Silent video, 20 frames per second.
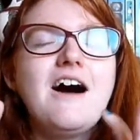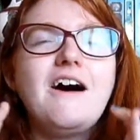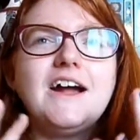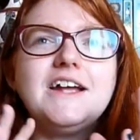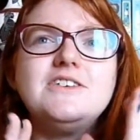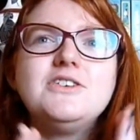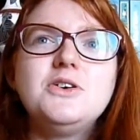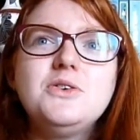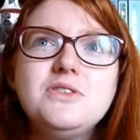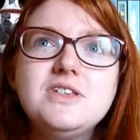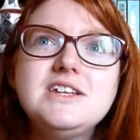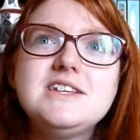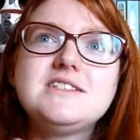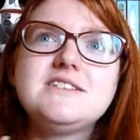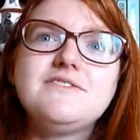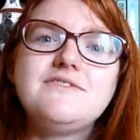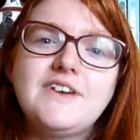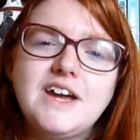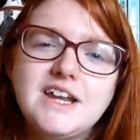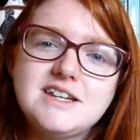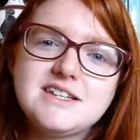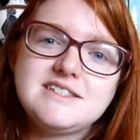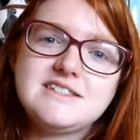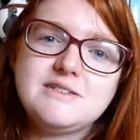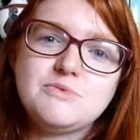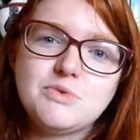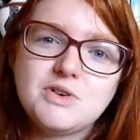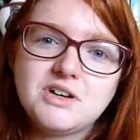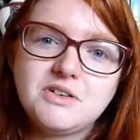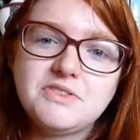I know that it's a
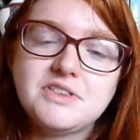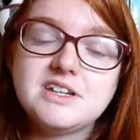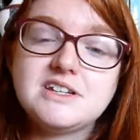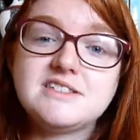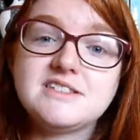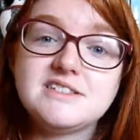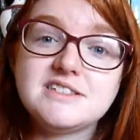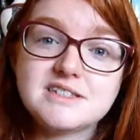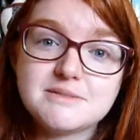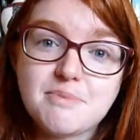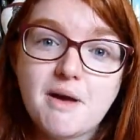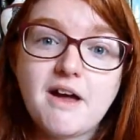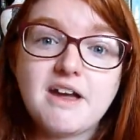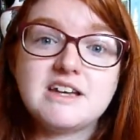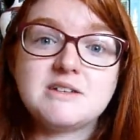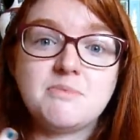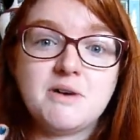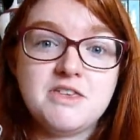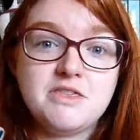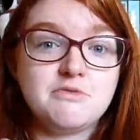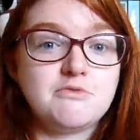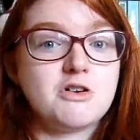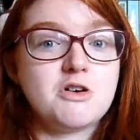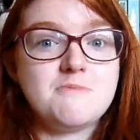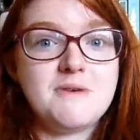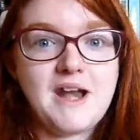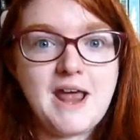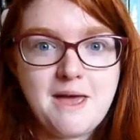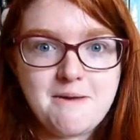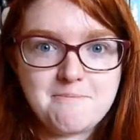fantasy world that is inspired by the
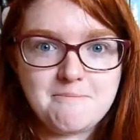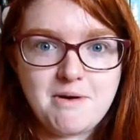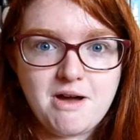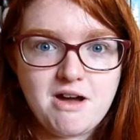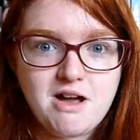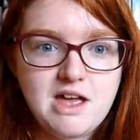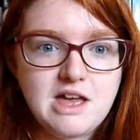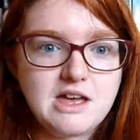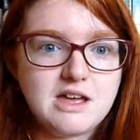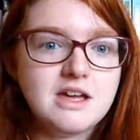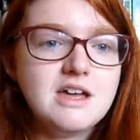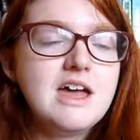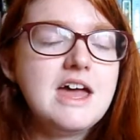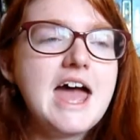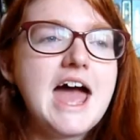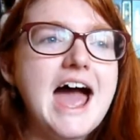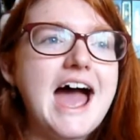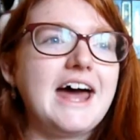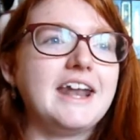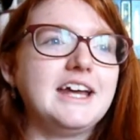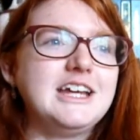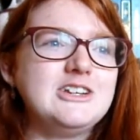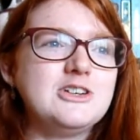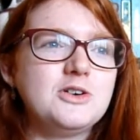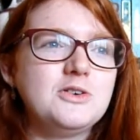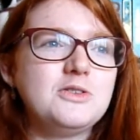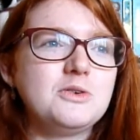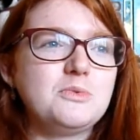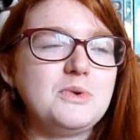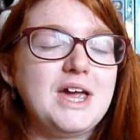Roman Empire, and I
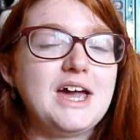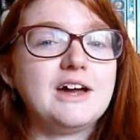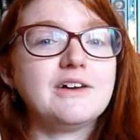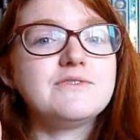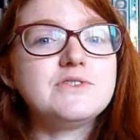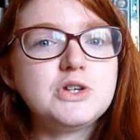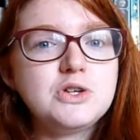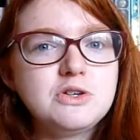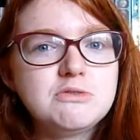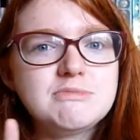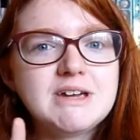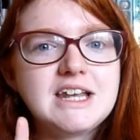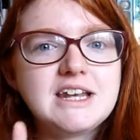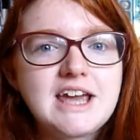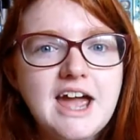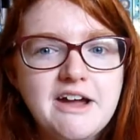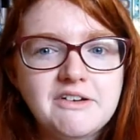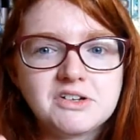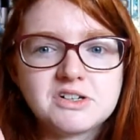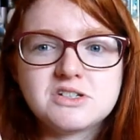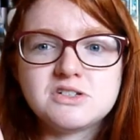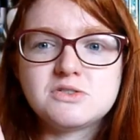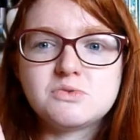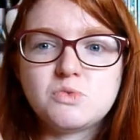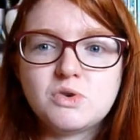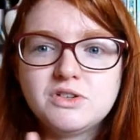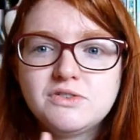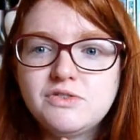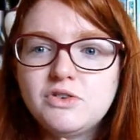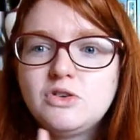know that we have two main characters,
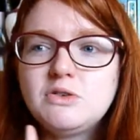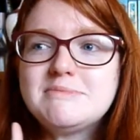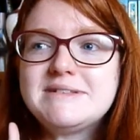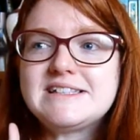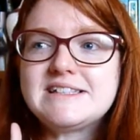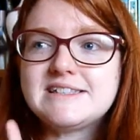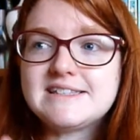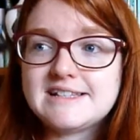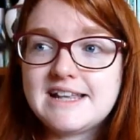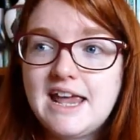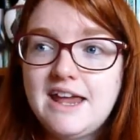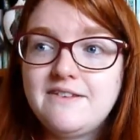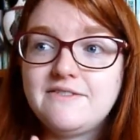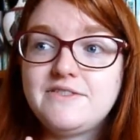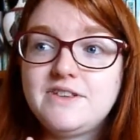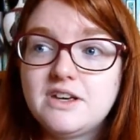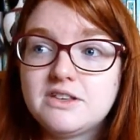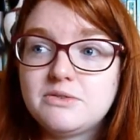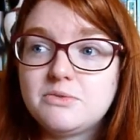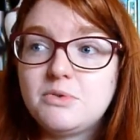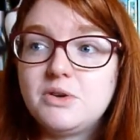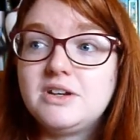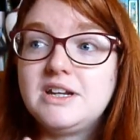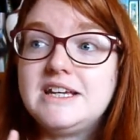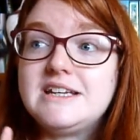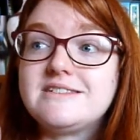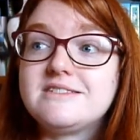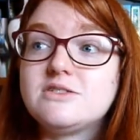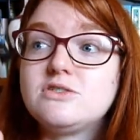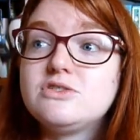one of whom is a slave, the other one
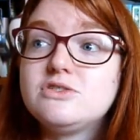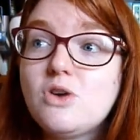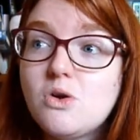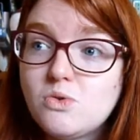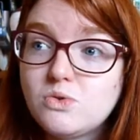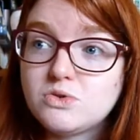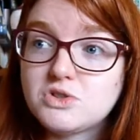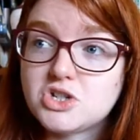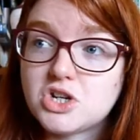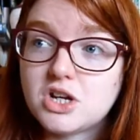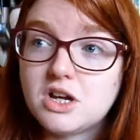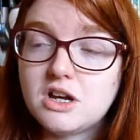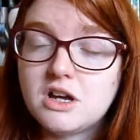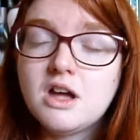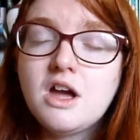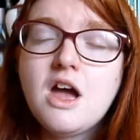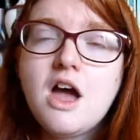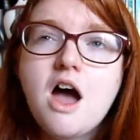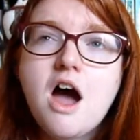is a soldier.